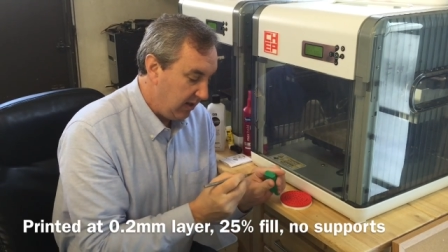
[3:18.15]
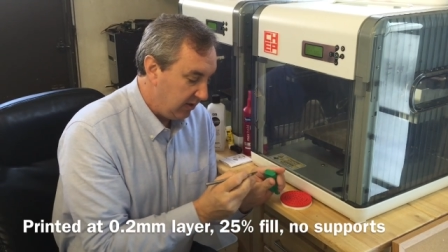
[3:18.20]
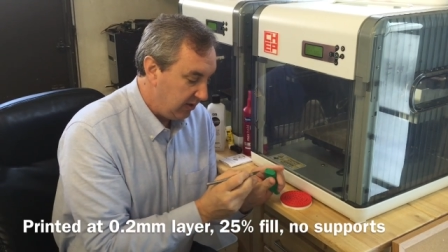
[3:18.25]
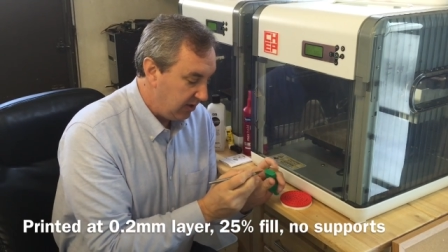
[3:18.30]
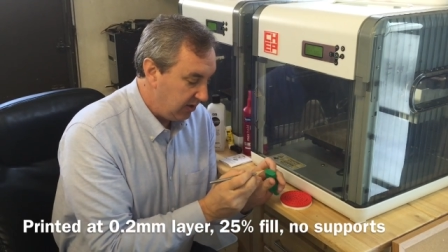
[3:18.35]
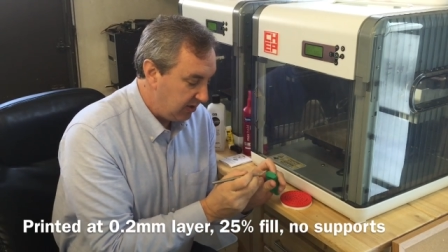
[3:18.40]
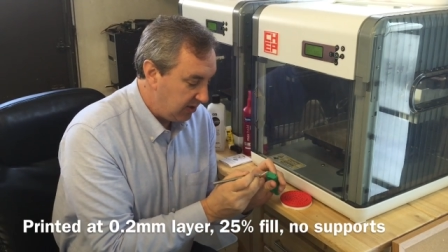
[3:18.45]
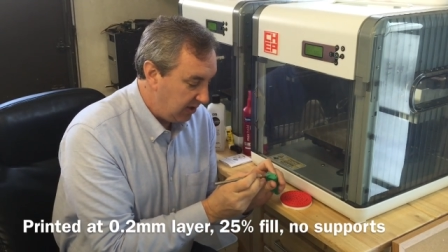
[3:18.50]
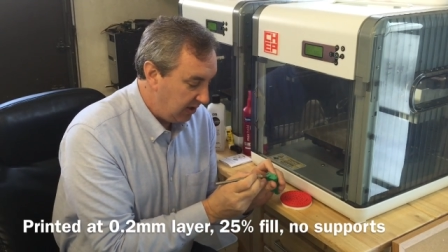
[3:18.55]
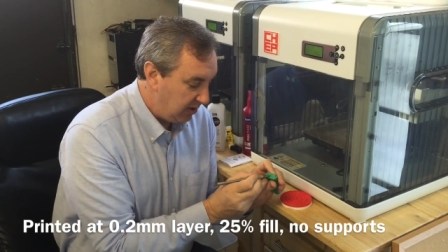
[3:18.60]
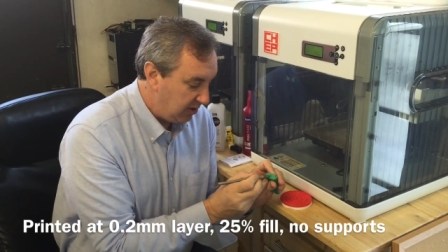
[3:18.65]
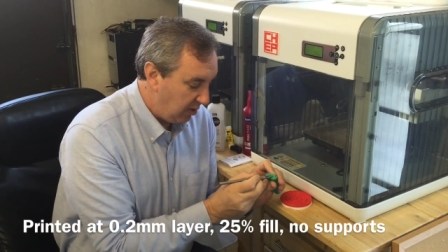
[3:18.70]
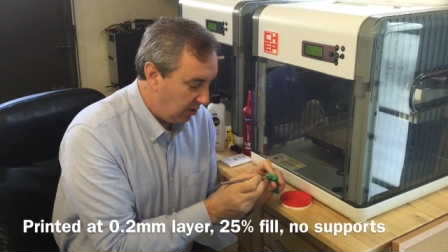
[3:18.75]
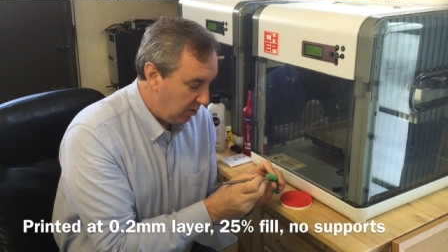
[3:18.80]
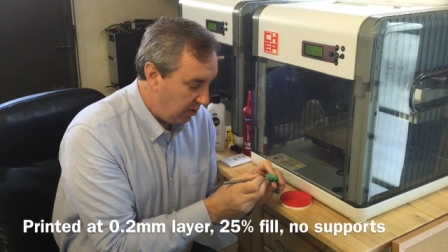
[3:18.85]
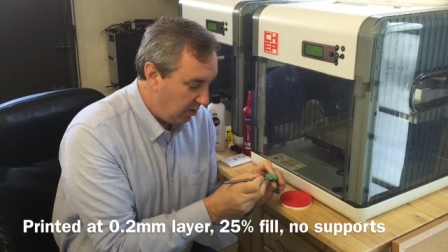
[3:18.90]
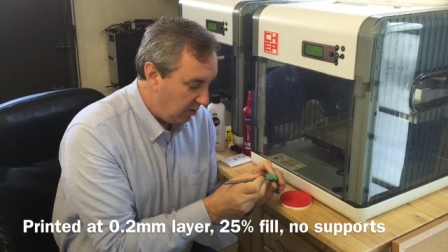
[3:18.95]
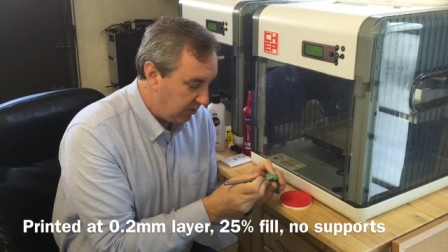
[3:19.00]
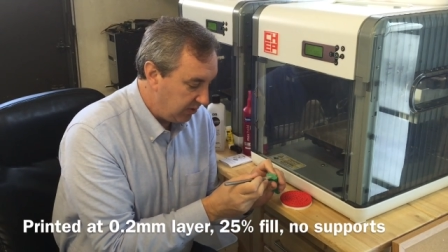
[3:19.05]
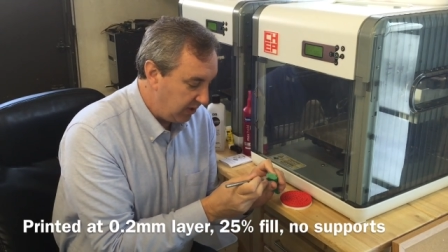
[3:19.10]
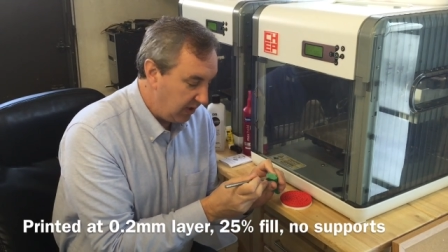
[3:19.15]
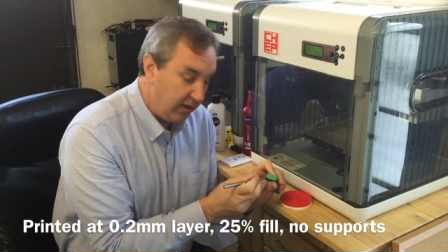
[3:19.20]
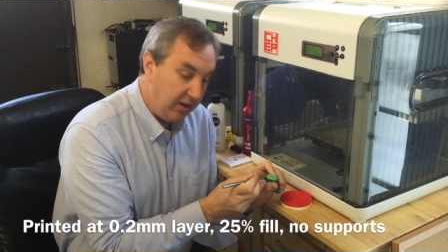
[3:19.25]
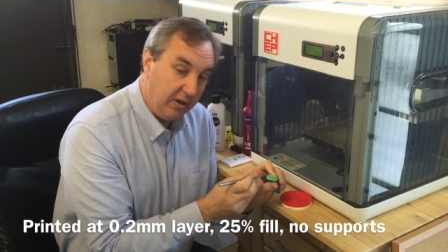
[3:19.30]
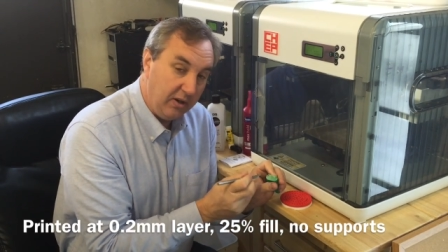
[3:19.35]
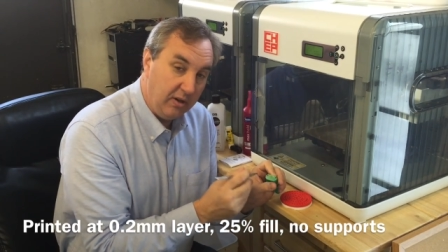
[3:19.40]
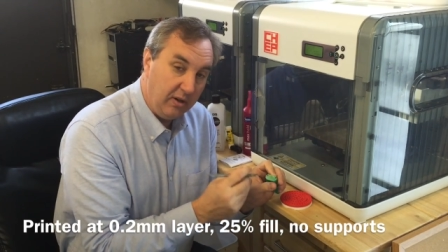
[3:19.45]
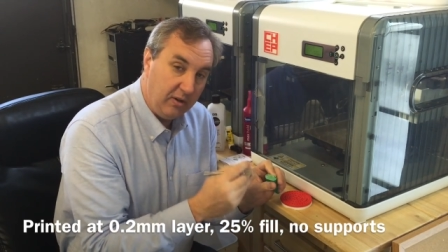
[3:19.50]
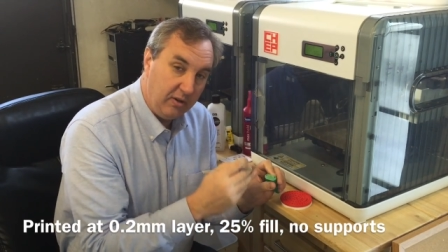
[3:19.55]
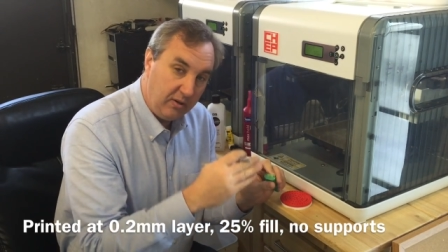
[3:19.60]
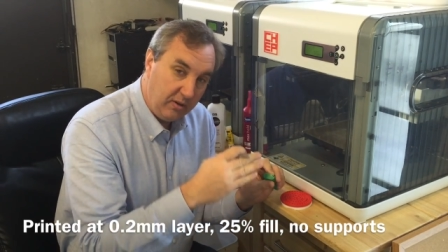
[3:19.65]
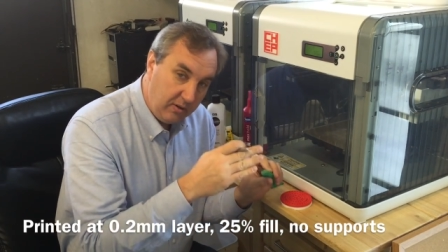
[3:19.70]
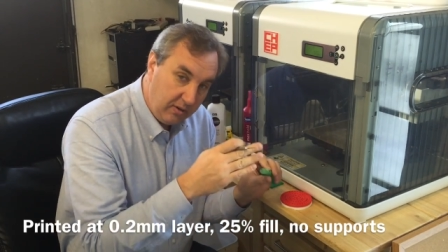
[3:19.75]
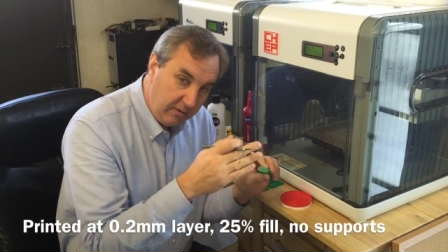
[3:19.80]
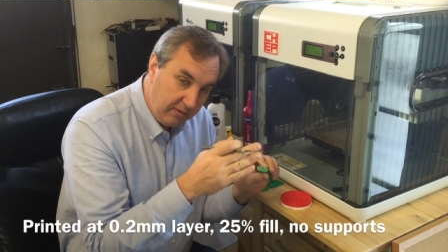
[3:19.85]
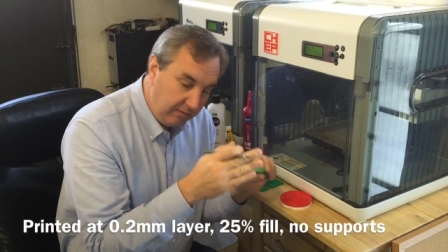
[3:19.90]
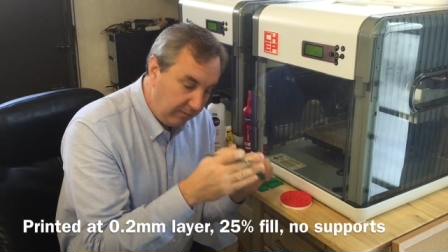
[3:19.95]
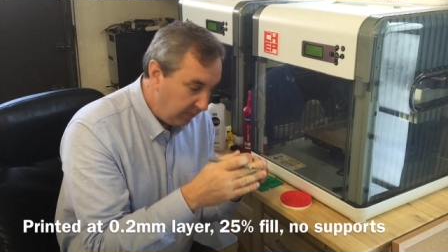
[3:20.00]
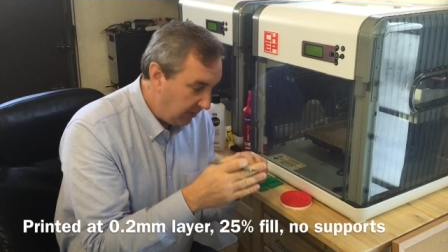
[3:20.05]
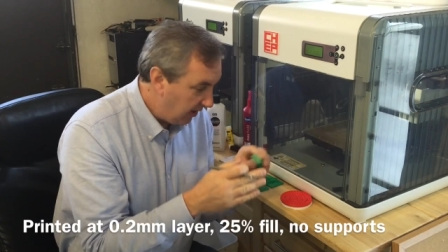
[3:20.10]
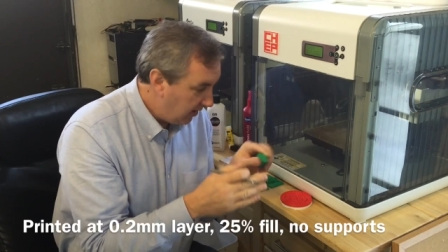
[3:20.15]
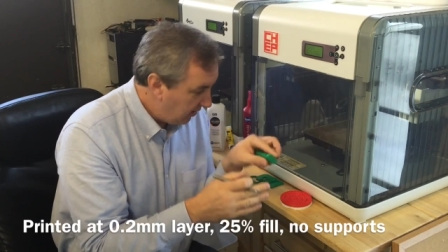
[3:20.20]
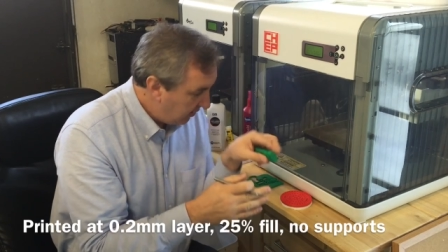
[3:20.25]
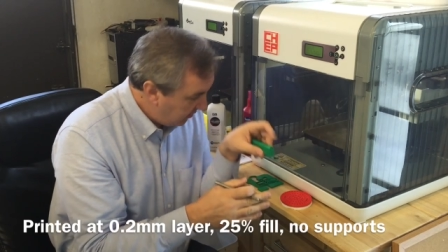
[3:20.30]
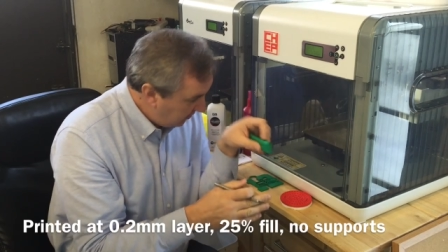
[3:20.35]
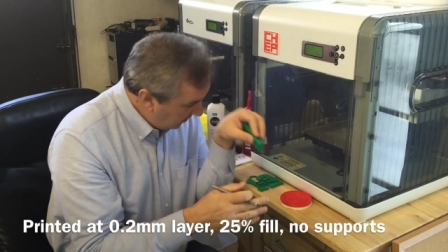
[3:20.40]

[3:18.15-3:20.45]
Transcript: Just these holes here because